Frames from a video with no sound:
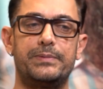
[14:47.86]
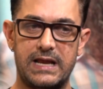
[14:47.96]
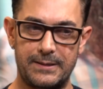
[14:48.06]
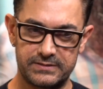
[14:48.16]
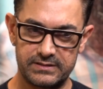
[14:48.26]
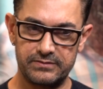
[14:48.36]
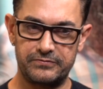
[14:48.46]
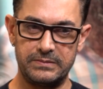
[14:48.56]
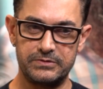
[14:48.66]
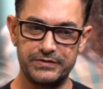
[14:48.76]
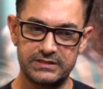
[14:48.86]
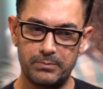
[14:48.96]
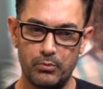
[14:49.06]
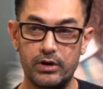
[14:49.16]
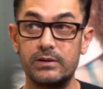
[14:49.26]
perhaps films which are
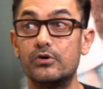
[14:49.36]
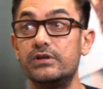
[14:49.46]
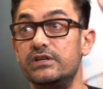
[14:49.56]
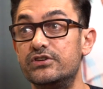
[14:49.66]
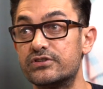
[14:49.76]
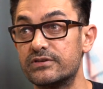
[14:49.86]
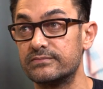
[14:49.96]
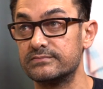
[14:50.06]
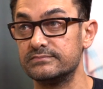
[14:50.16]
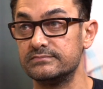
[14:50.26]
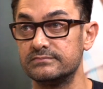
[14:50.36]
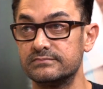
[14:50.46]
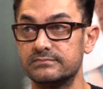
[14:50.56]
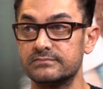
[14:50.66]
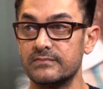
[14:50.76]
more and more niche.
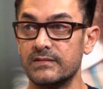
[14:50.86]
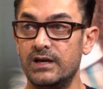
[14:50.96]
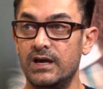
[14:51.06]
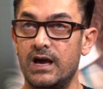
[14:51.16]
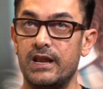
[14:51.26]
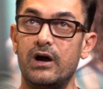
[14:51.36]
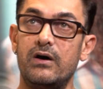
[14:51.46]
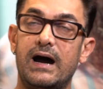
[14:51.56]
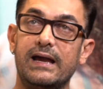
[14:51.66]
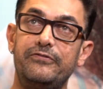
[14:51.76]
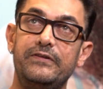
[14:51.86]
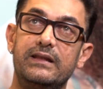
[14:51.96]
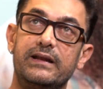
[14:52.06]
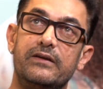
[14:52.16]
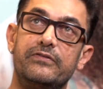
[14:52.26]
Now, I feel
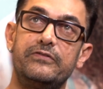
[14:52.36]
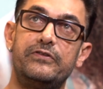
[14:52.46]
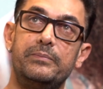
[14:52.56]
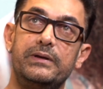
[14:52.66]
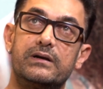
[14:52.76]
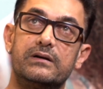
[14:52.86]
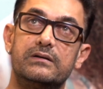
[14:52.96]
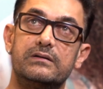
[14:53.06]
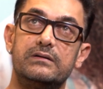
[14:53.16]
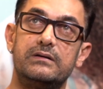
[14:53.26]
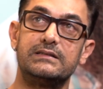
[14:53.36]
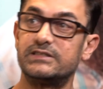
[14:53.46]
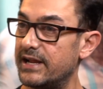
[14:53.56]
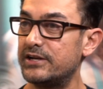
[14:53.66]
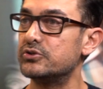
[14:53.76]
that every filmmaker has the
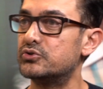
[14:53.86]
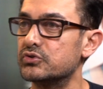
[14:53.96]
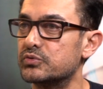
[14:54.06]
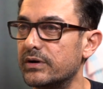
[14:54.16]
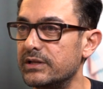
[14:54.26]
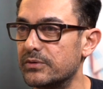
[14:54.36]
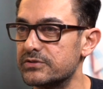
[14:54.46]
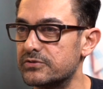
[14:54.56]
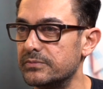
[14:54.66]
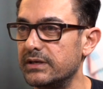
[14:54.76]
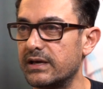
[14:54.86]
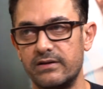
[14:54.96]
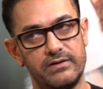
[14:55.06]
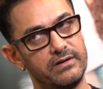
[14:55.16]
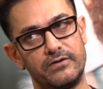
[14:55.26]
right to choose what he wants to make.
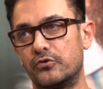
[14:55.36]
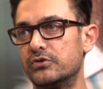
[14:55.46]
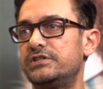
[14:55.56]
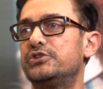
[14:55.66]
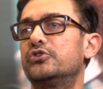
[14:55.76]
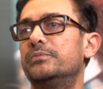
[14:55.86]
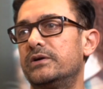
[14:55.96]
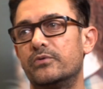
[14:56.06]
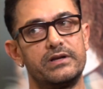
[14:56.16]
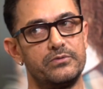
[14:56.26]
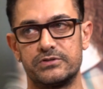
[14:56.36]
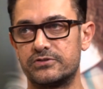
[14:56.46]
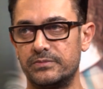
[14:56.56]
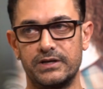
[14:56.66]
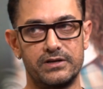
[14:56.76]
And of course, he should make what he wants
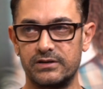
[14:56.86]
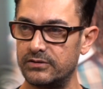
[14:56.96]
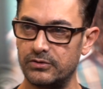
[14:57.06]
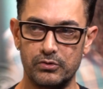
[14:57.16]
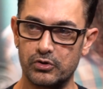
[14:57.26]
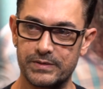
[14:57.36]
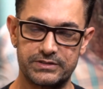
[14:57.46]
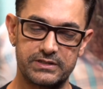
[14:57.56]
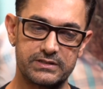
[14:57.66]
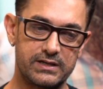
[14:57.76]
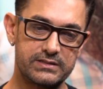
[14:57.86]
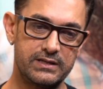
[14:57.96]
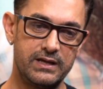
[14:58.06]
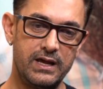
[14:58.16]
to make. Yeah. No questions asked.